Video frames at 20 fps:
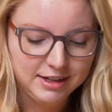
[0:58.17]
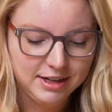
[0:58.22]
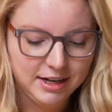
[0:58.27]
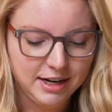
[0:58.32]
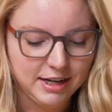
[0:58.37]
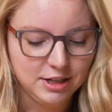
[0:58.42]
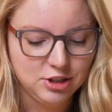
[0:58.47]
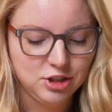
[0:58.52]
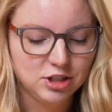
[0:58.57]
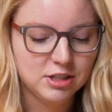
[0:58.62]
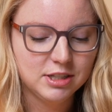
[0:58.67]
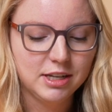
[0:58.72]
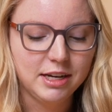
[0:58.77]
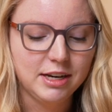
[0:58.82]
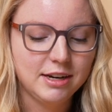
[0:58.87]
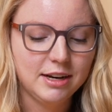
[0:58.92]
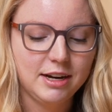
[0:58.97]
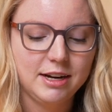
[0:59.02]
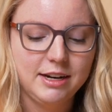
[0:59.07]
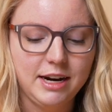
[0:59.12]
It's just like
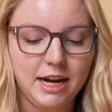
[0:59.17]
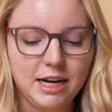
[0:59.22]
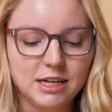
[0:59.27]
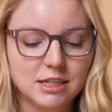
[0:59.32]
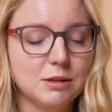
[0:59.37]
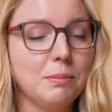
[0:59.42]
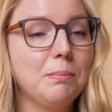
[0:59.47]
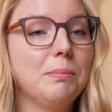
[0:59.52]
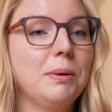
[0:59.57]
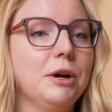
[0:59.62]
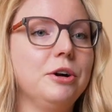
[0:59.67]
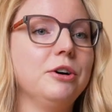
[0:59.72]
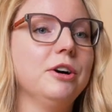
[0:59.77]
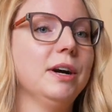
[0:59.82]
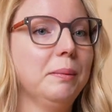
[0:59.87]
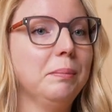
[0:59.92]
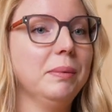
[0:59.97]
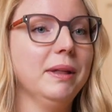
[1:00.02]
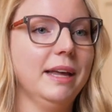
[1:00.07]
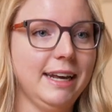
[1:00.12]
a nice buttery
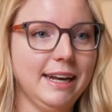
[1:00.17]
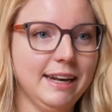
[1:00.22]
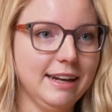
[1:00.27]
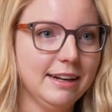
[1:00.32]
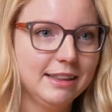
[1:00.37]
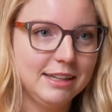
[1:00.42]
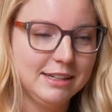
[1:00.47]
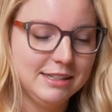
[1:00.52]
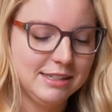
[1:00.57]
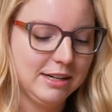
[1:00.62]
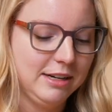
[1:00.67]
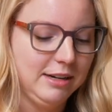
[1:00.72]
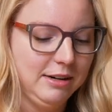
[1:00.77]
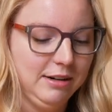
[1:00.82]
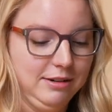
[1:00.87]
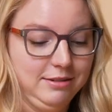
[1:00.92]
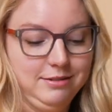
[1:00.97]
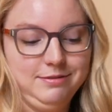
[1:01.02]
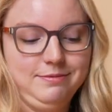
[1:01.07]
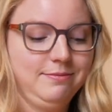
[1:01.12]
blanket that's
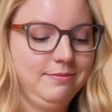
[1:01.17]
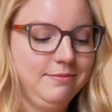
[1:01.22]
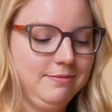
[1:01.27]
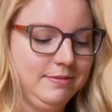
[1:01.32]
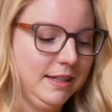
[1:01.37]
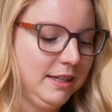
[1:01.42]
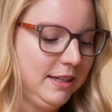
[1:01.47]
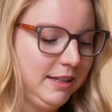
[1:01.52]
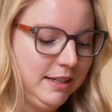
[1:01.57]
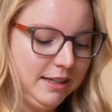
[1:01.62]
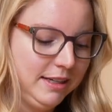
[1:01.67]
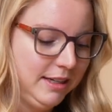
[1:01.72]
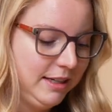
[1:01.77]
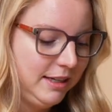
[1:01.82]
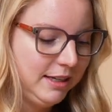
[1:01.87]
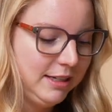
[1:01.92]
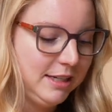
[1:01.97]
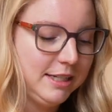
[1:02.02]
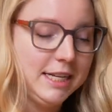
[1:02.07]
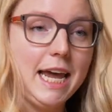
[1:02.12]
gonna
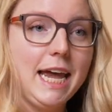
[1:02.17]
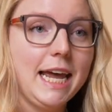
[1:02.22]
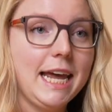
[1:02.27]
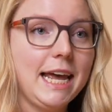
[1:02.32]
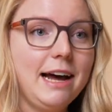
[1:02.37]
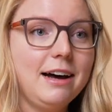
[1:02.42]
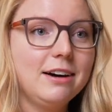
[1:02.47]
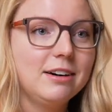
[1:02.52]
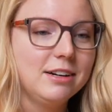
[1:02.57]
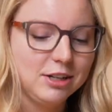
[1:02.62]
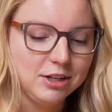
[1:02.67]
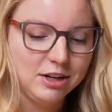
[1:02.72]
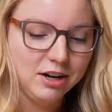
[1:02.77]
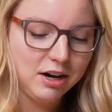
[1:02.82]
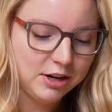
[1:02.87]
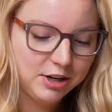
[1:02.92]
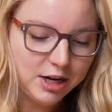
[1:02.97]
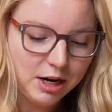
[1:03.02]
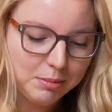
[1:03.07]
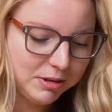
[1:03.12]
just hang out and cook
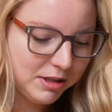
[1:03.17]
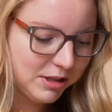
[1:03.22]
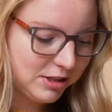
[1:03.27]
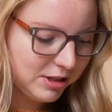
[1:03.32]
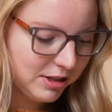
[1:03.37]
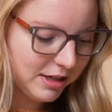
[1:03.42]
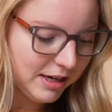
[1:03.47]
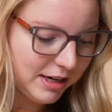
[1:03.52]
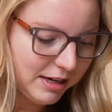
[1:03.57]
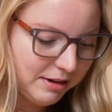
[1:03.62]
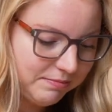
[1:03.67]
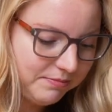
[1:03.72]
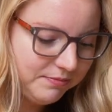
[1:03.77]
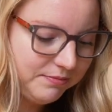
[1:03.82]
on top of the turkey.